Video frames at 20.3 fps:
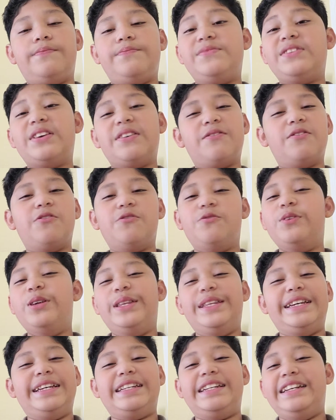Never
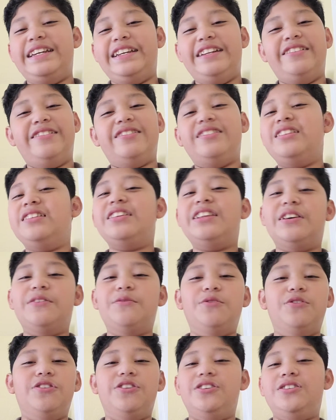really did.
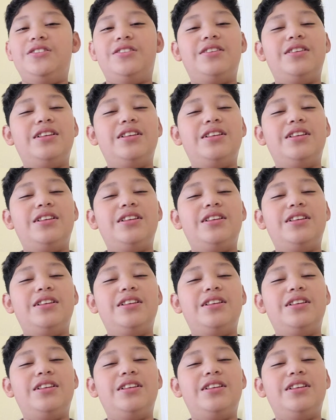Never.